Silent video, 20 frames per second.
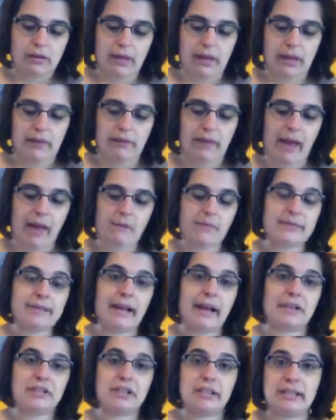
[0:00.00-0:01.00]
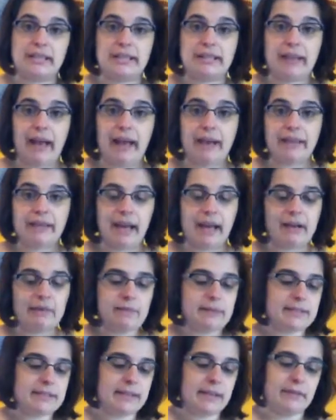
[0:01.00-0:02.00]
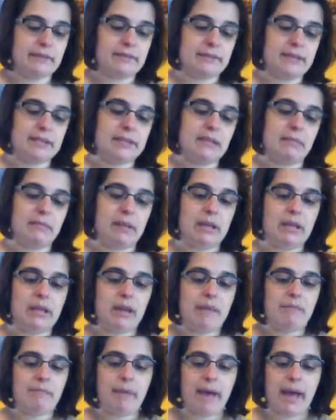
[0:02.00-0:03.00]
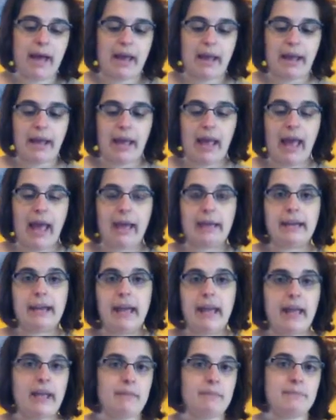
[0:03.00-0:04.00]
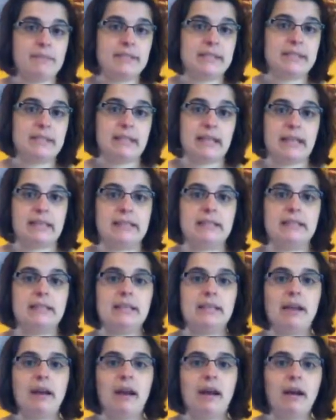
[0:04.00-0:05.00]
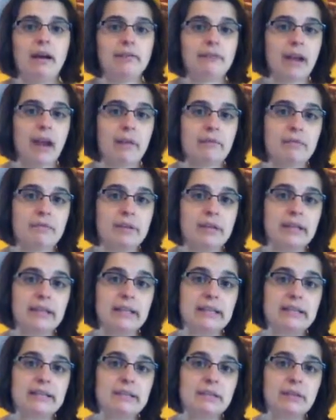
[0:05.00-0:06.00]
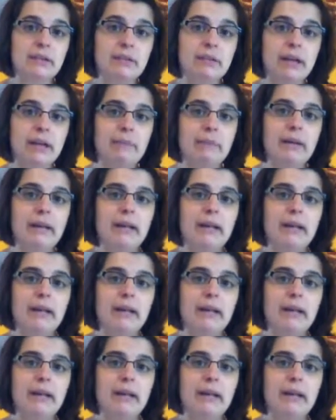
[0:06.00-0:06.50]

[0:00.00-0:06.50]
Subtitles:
And that yarn was gifted to me by NM Stacy on Ravelry and Instagram.